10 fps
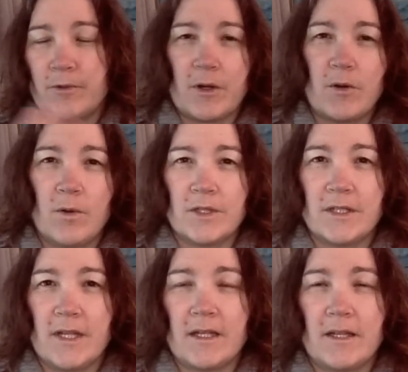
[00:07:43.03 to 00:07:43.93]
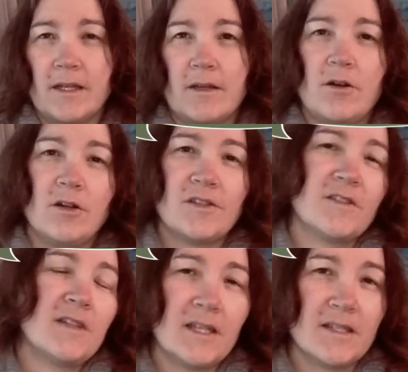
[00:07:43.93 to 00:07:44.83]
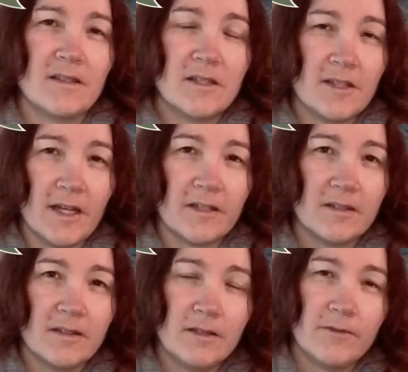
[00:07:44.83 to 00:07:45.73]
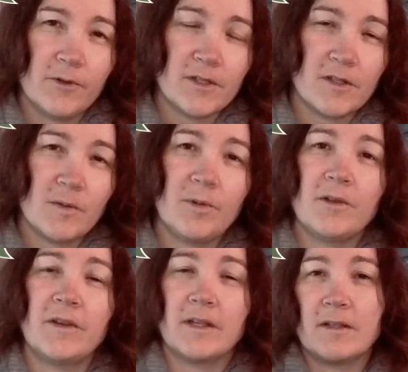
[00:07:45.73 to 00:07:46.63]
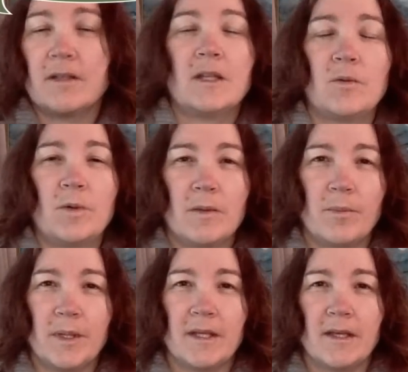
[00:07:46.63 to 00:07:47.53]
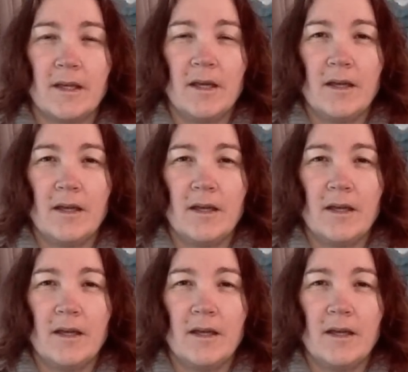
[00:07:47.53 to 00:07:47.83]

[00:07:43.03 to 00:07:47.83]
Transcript: recorded any cost that isn't deducted, for example, then it will be